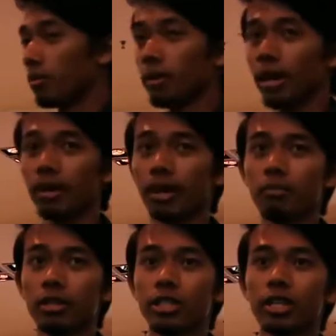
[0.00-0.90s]
My
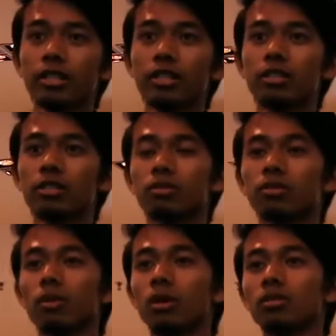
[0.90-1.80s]
ambition is
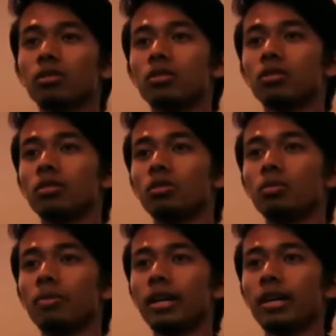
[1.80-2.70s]
want
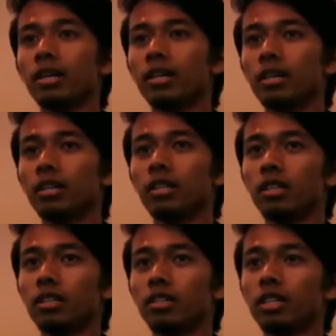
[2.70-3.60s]
to be a
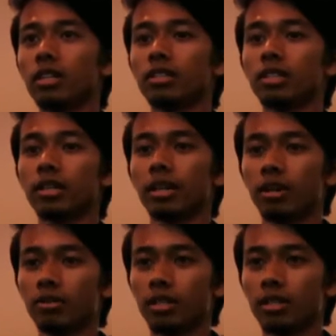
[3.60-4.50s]
chartered
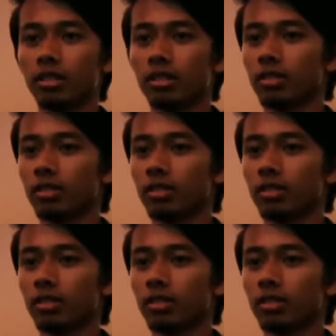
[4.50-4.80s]
accountant.